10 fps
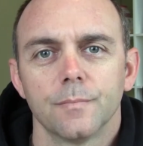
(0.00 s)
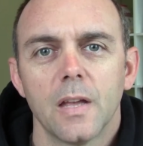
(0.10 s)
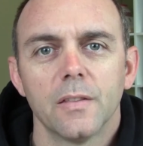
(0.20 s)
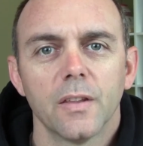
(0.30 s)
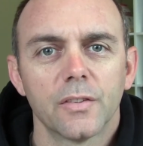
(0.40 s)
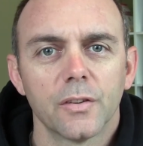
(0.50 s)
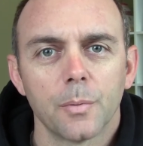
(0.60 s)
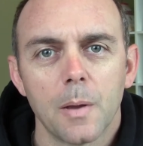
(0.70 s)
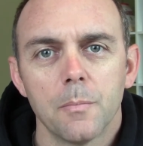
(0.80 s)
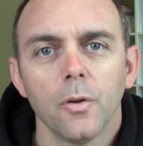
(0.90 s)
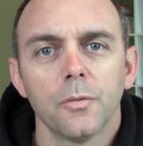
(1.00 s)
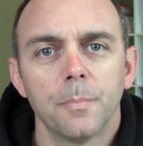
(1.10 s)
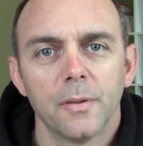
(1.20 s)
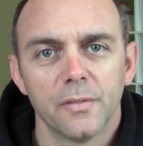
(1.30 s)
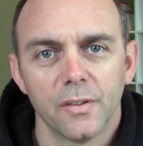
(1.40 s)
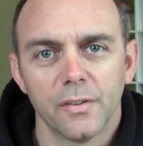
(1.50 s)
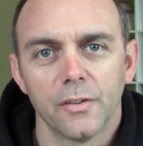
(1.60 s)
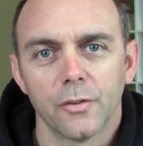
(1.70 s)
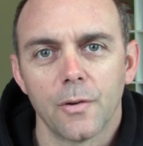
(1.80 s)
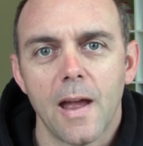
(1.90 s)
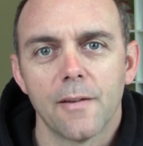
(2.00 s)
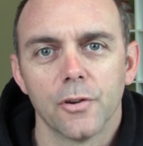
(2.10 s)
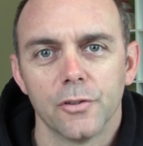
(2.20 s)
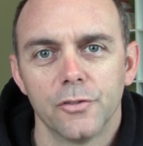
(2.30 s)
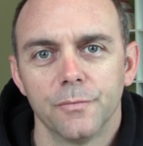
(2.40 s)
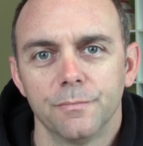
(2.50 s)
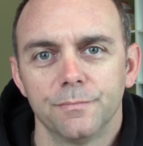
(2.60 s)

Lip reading: and this is why most businesses are average.